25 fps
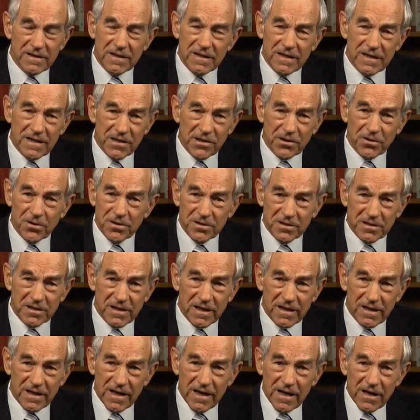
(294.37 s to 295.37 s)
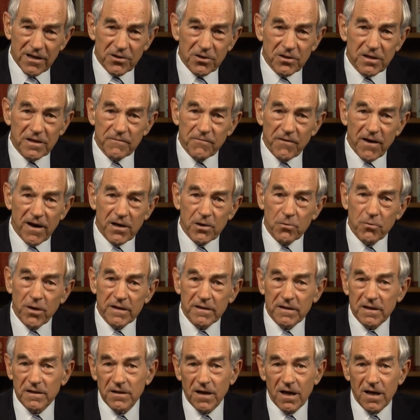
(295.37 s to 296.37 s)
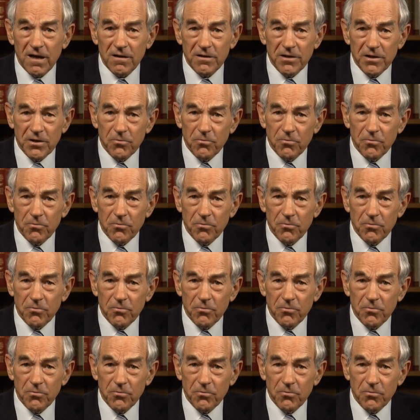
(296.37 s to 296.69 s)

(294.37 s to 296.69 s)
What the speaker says: 1913 to devaluate the dollar.